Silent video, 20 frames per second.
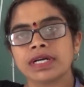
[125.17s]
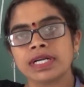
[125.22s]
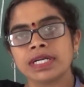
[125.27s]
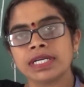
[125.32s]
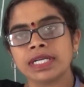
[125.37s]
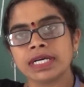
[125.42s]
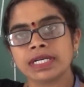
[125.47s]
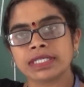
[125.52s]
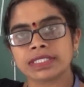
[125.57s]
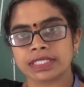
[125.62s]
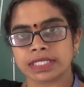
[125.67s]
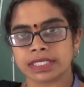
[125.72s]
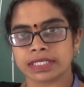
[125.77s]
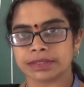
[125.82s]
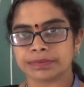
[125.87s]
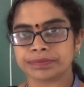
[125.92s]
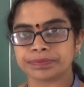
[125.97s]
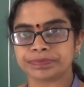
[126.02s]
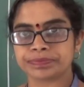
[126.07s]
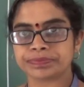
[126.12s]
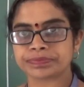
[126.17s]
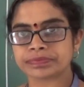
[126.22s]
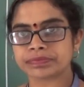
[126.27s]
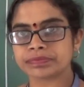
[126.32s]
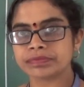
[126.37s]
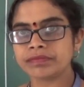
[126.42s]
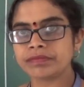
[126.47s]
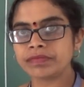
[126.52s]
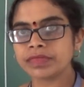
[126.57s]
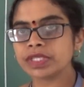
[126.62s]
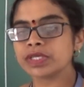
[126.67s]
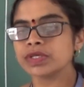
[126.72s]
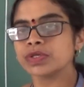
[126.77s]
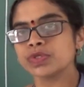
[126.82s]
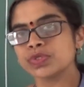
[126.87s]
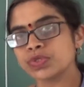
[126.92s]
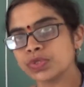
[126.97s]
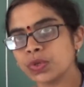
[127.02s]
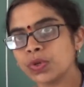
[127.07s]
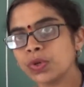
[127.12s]
conductor.
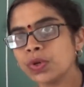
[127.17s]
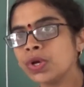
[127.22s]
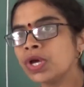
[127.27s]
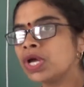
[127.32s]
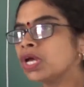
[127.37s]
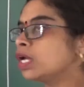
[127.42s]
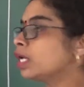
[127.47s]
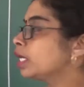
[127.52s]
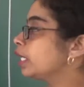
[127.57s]
So,